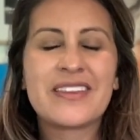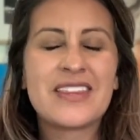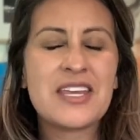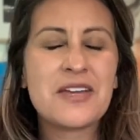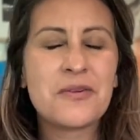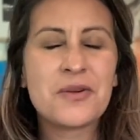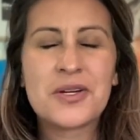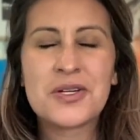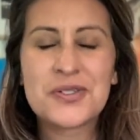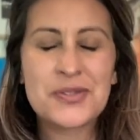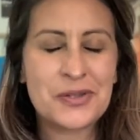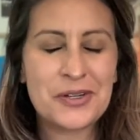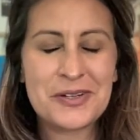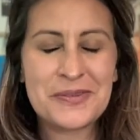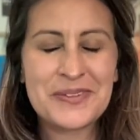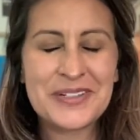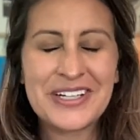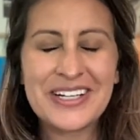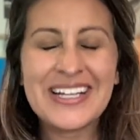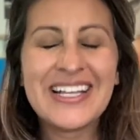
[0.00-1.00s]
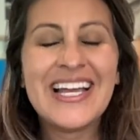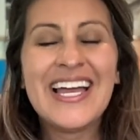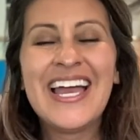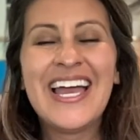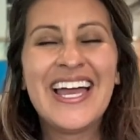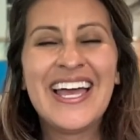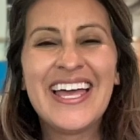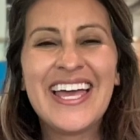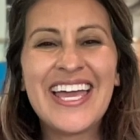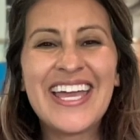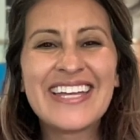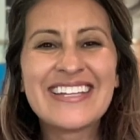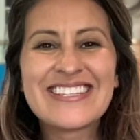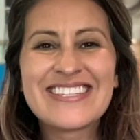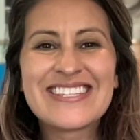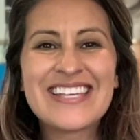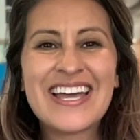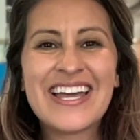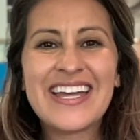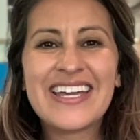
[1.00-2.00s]
they were adorable and
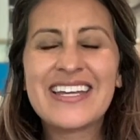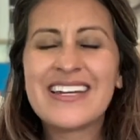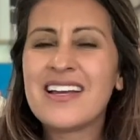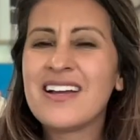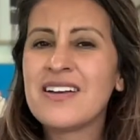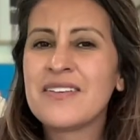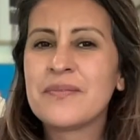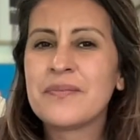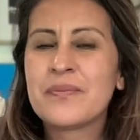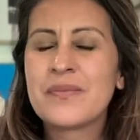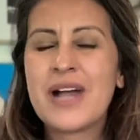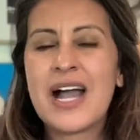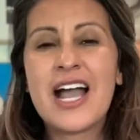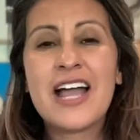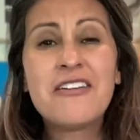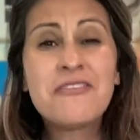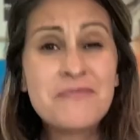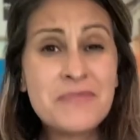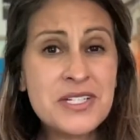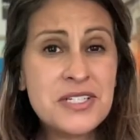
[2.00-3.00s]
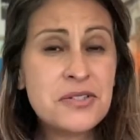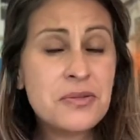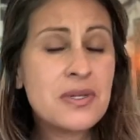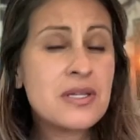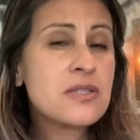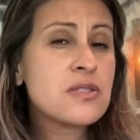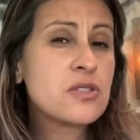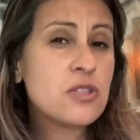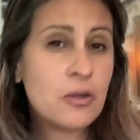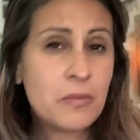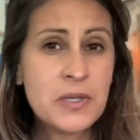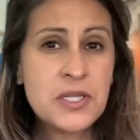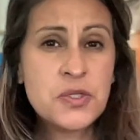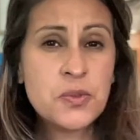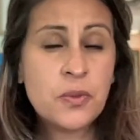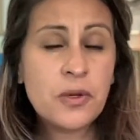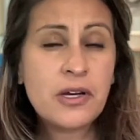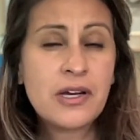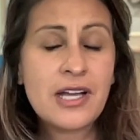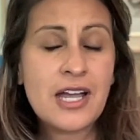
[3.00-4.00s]
said, I've been doing so
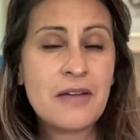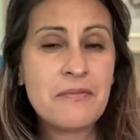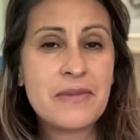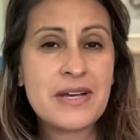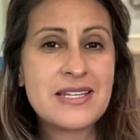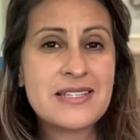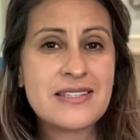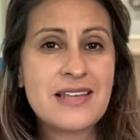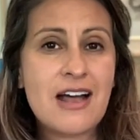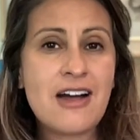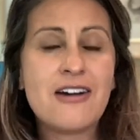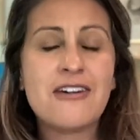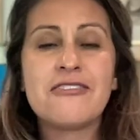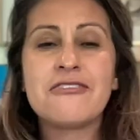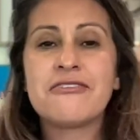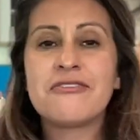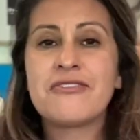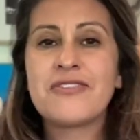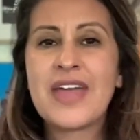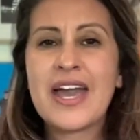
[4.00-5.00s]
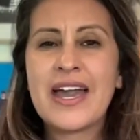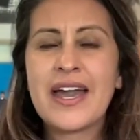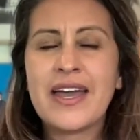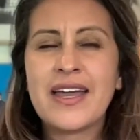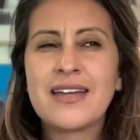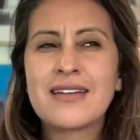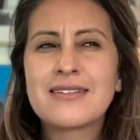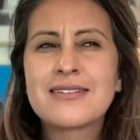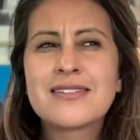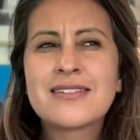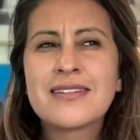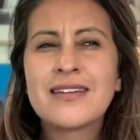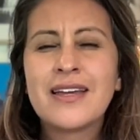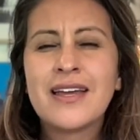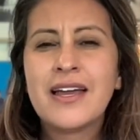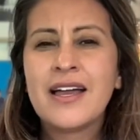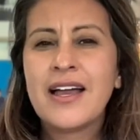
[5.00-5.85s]
much work on myself that